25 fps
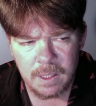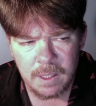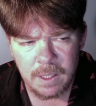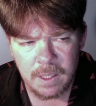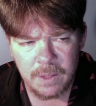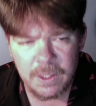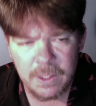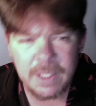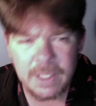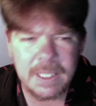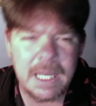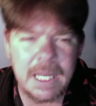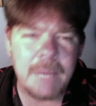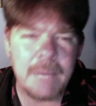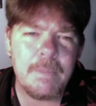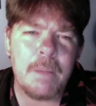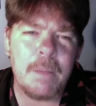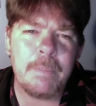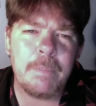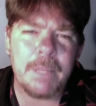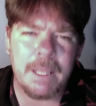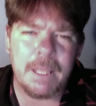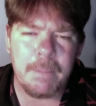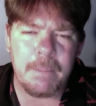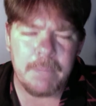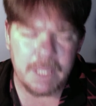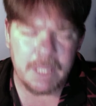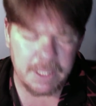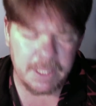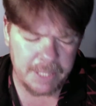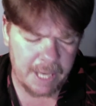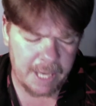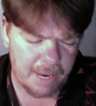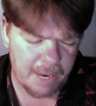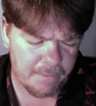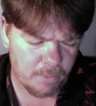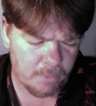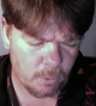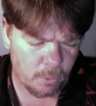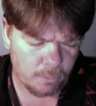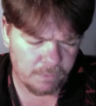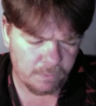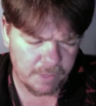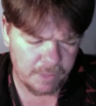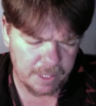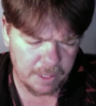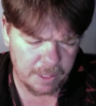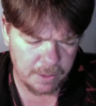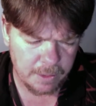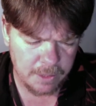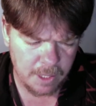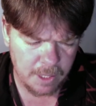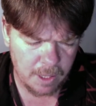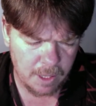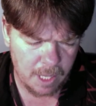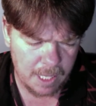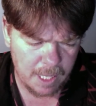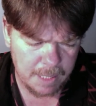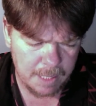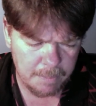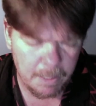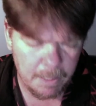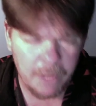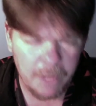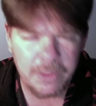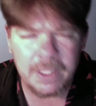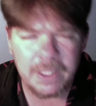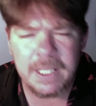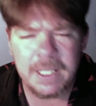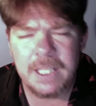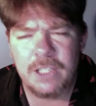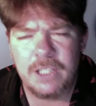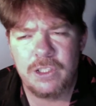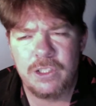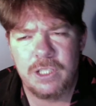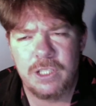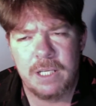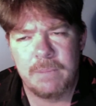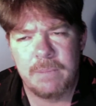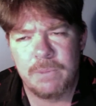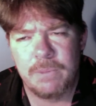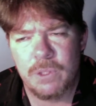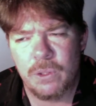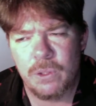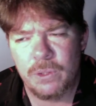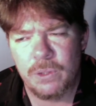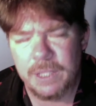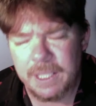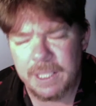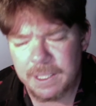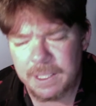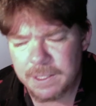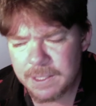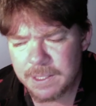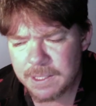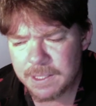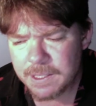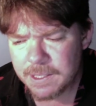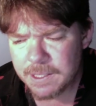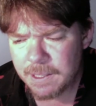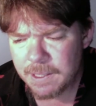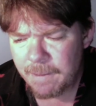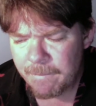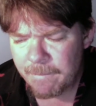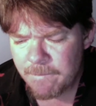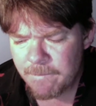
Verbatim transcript: This came up again because I have old videos online about the King James onlyists